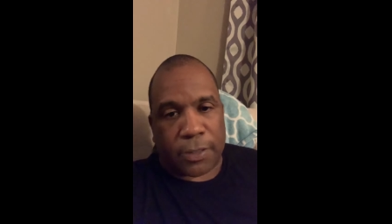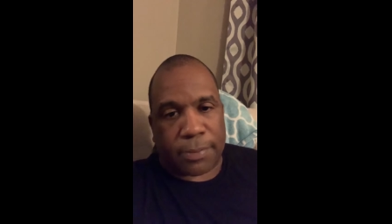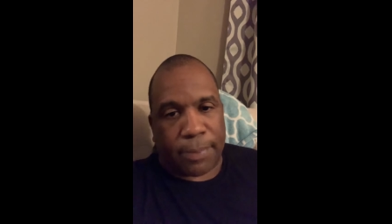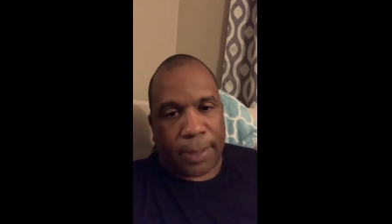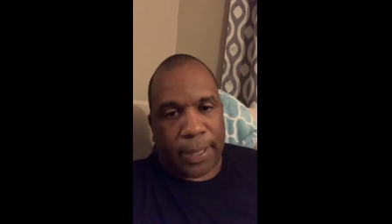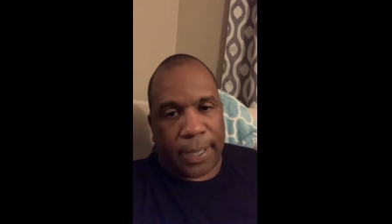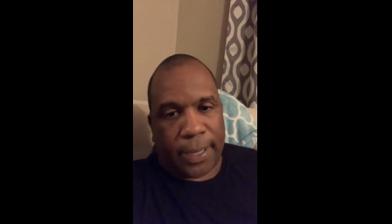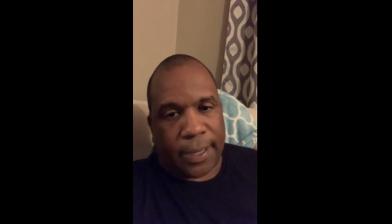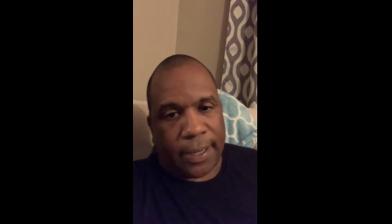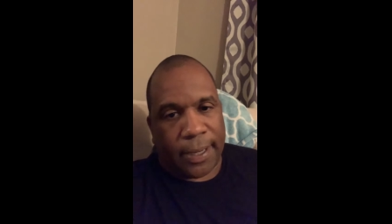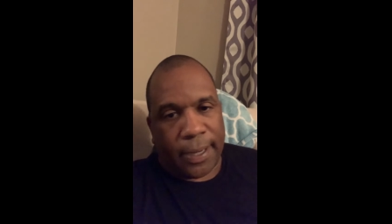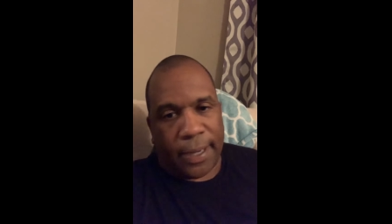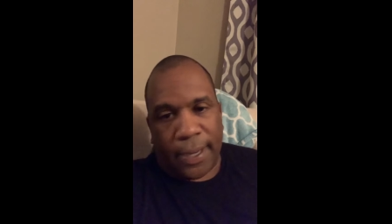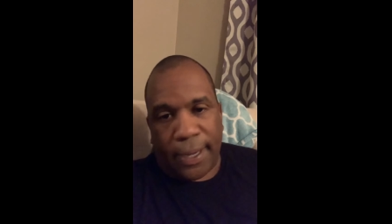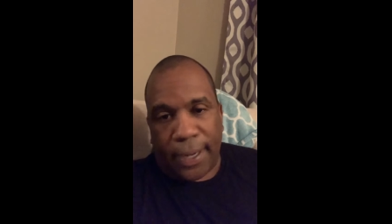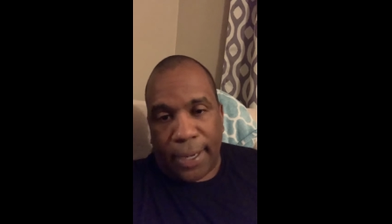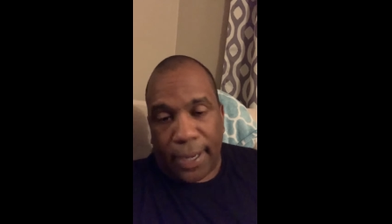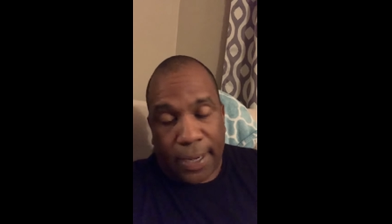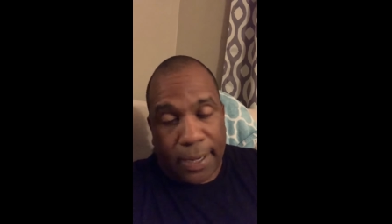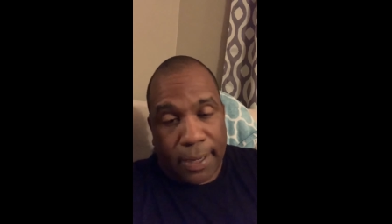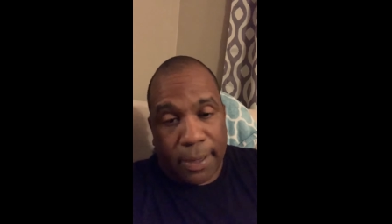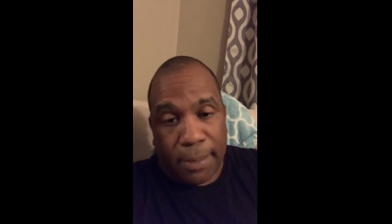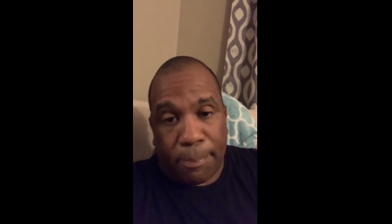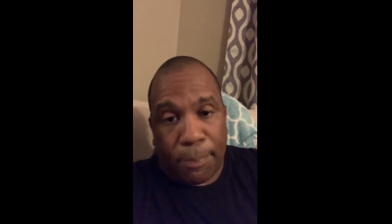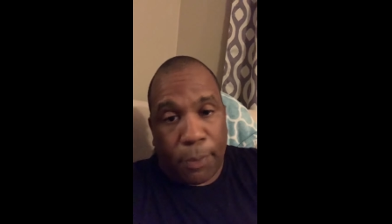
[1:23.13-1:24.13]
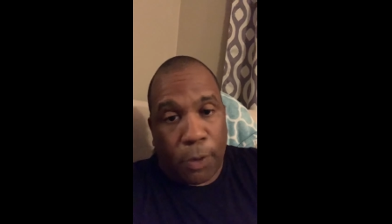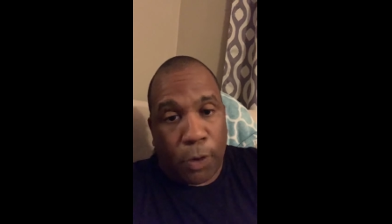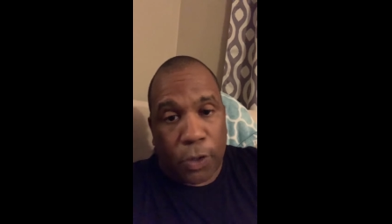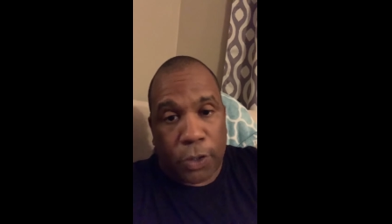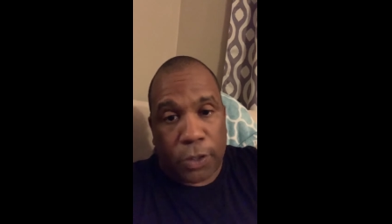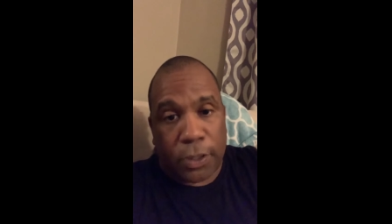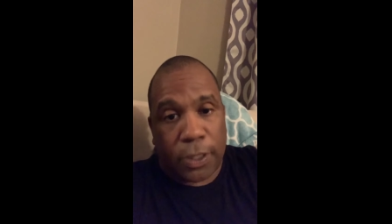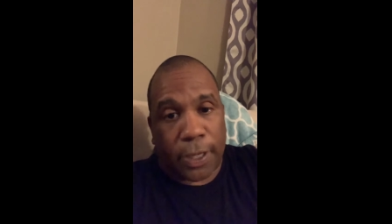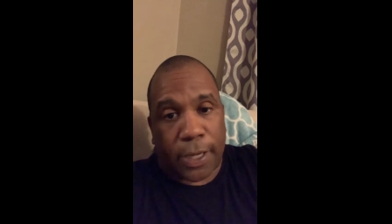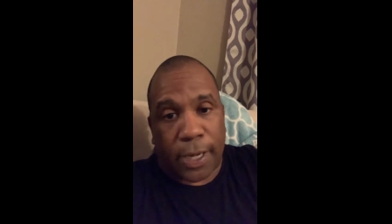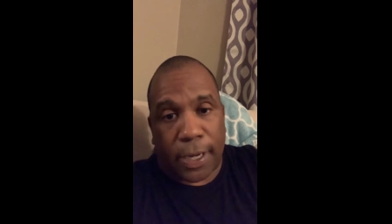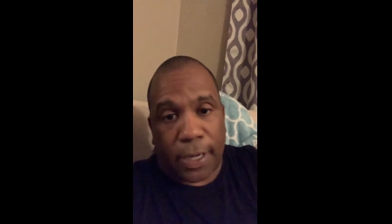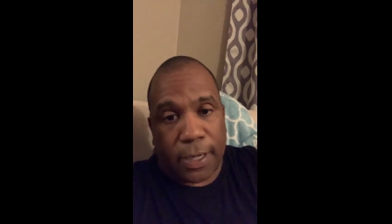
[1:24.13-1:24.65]
man. And them boys
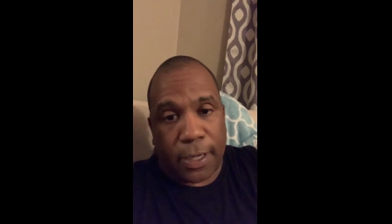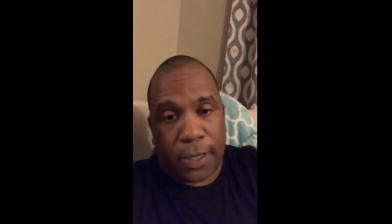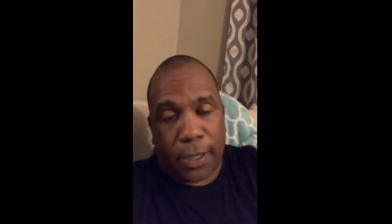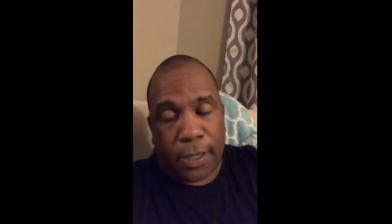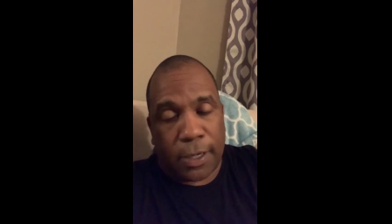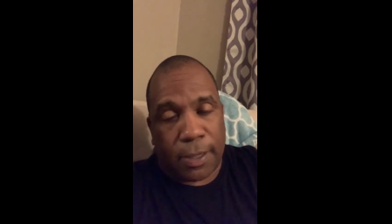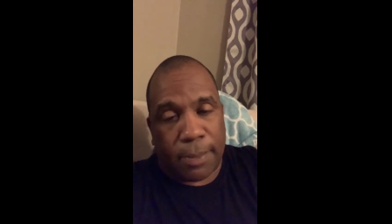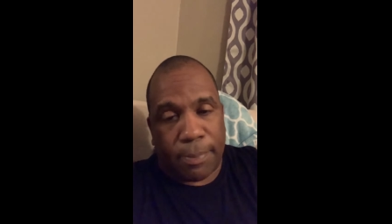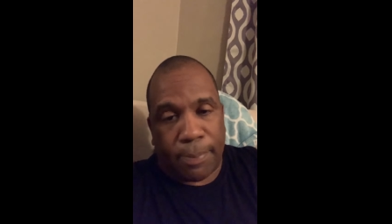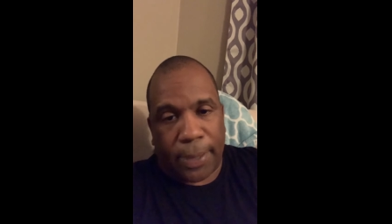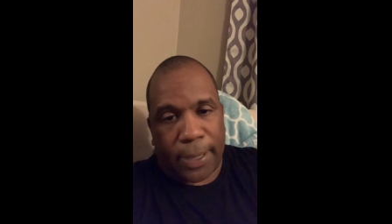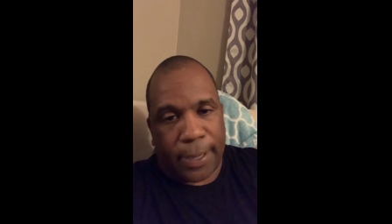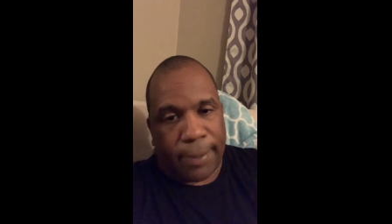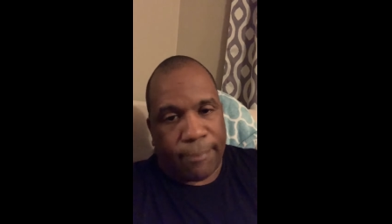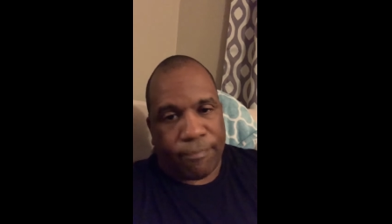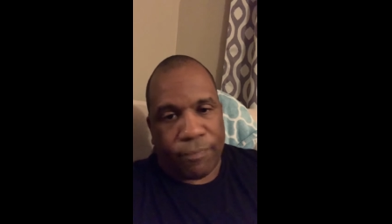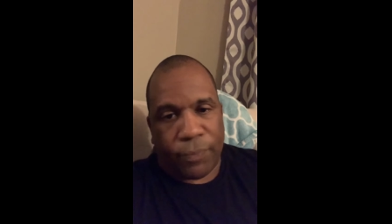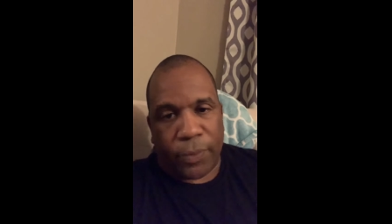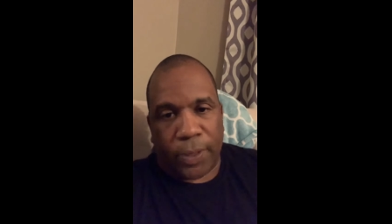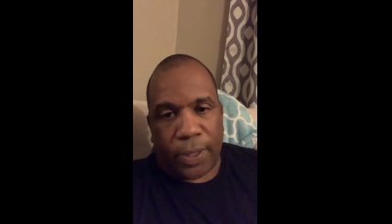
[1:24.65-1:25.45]
looking good, man.